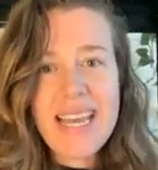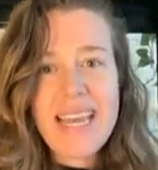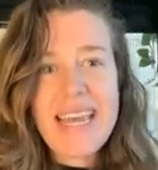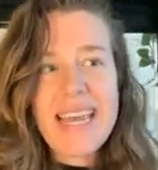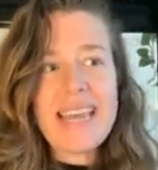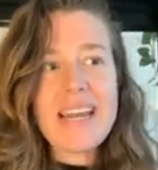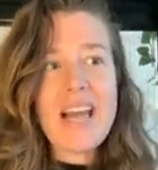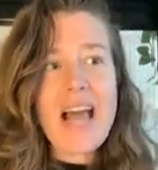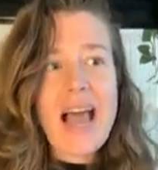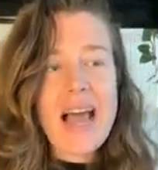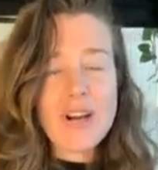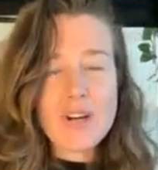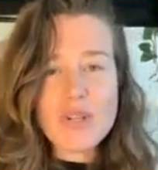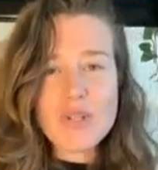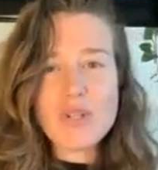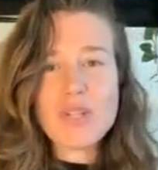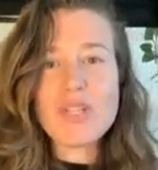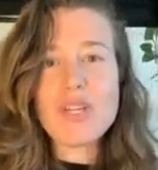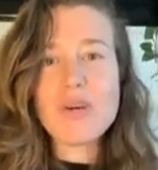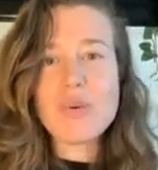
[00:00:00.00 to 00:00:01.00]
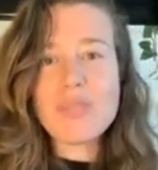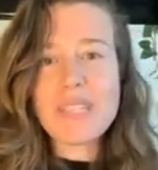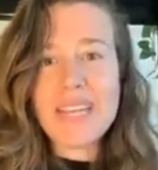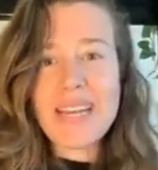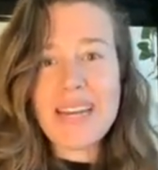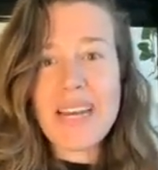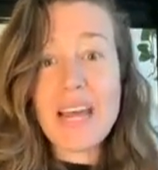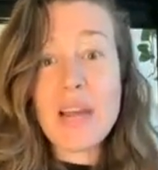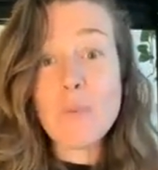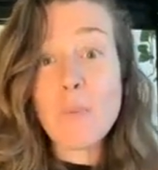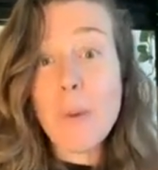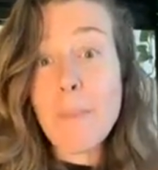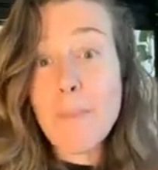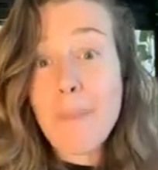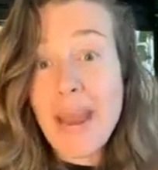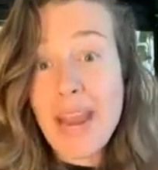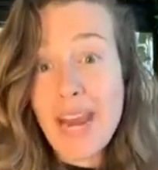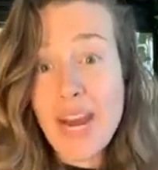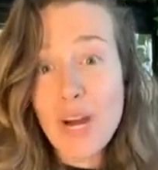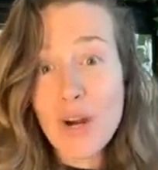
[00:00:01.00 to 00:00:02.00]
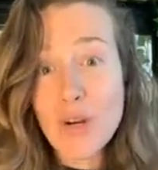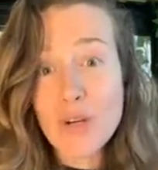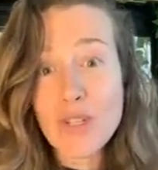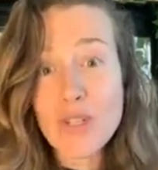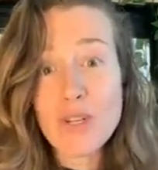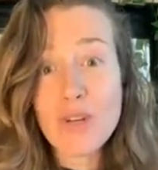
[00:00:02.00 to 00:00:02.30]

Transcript: It actually goes in and repairs